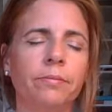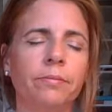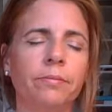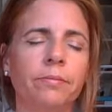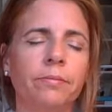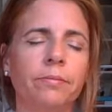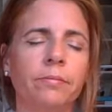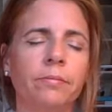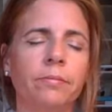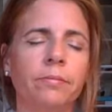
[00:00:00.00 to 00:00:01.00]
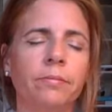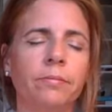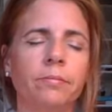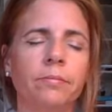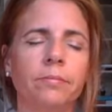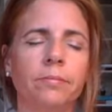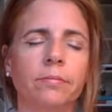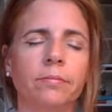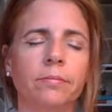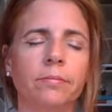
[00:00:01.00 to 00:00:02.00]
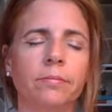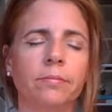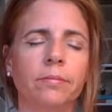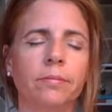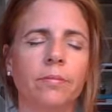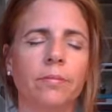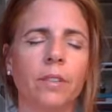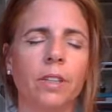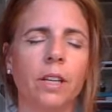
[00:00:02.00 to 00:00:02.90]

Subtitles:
No one is speaking in this clip.